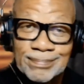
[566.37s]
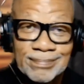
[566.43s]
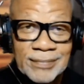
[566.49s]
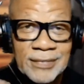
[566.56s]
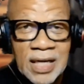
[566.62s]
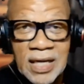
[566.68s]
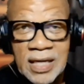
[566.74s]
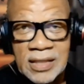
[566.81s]

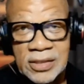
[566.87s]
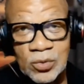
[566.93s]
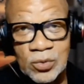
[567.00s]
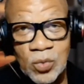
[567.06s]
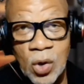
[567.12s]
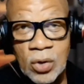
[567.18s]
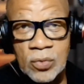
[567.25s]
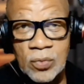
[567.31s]
and just
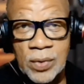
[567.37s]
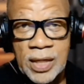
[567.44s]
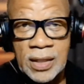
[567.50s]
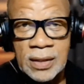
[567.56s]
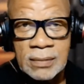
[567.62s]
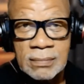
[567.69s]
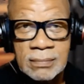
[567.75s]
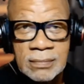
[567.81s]
walk away.
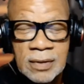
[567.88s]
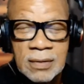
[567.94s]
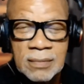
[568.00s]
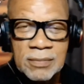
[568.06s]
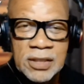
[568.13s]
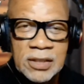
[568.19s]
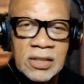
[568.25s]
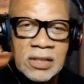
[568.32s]

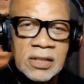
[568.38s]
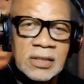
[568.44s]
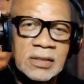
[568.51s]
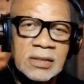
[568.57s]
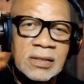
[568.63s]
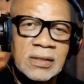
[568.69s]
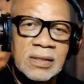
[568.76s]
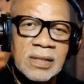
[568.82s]

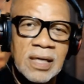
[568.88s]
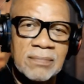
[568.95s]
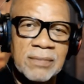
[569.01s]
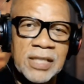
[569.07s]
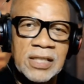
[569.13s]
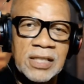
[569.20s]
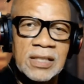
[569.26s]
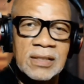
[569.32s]
Because, I
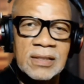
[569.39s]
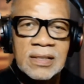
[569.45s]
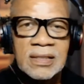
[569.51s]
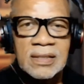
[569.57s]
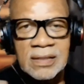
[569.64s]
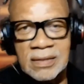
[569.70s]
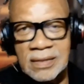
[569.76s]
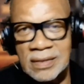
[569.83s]
mean,
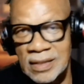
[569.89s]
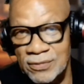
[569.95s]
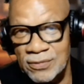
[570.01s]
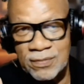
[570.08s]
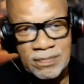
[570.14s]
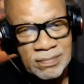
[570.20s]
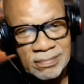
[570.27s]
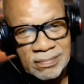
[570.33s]
if
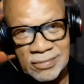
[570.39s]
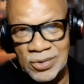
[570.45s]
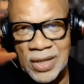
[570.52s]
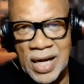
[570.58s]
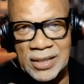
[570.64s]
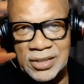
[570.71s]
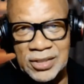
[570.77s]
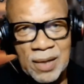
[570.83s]
you're
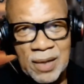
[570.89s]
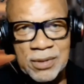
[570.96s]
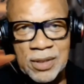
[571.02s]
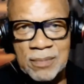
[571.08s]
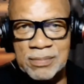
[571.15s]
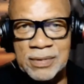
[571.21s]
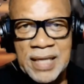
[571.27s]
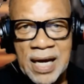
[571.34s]
not jumping
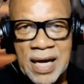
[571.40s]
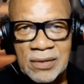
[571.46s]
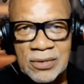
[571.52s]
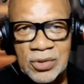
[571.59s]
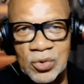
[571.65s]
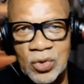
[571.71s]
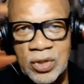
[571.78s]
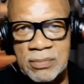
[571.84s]
up and down and
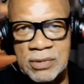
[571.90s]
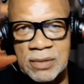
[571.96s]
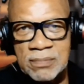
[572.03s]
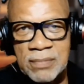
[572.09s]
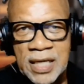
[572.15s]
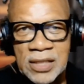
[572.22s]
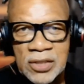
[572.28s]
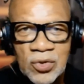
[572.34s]
screaming and
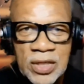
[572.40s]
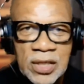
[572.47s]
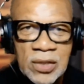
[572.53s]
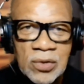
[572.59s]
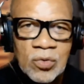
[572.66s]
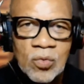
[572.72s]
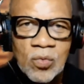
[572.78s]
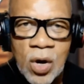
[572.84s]
banging your head on
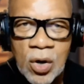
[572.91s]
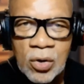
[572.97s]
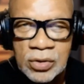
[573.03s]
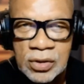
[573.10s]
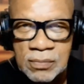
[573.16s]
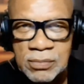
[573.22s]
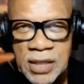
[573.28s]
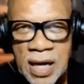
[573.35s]
the wall,
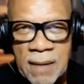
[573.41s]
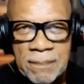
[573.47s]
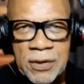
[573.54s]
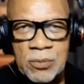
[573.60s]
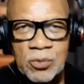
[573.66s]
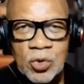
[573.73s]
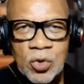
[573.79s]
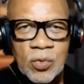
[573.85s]
sometimes
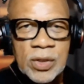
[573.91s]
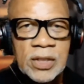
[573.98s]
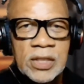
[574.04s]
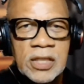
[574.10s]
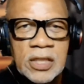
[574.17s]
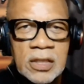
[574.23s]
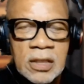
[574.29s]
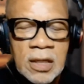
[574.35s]
people don't want to
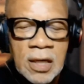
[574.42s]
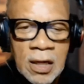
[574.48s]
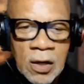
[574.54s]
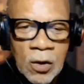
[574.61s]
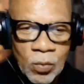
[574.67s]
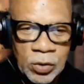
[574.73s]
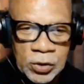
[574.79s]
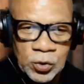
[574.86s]
hear
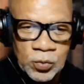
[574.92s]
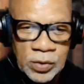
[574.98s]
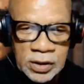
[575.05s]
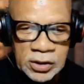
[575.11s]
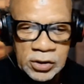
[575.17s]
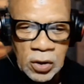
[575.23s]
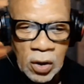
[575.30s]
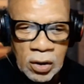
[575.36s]
what you're really
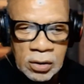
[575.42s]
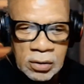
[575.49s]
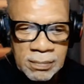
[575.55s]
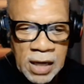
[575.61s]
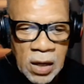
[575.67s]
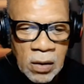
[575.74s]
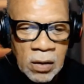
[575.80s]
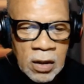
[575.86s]
talking
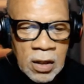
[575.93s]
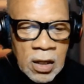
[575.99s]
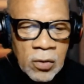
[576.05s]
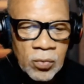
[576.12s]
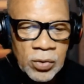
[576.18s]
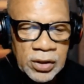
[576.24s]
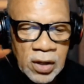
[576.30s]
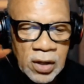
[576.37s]
about,
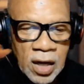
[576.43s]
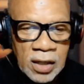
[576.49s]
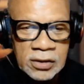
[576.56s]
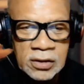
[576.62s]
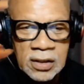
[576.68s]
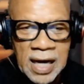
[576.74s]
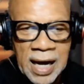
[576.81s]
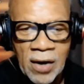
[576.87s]
regardless
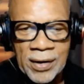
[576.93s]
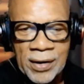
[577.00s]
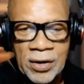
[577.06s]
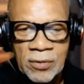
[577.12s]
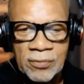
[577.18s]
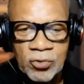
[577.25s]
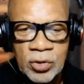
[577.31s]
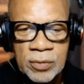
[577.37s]
of how
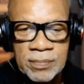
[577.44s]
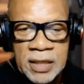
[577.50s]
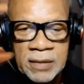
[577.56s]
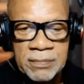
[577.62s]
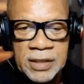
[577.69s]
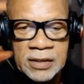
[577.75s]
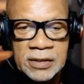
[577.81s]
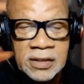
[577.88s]
helpful it may
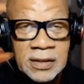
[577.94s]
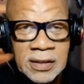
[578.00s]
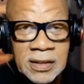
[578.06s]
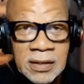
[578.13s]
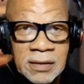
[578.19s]
be to them.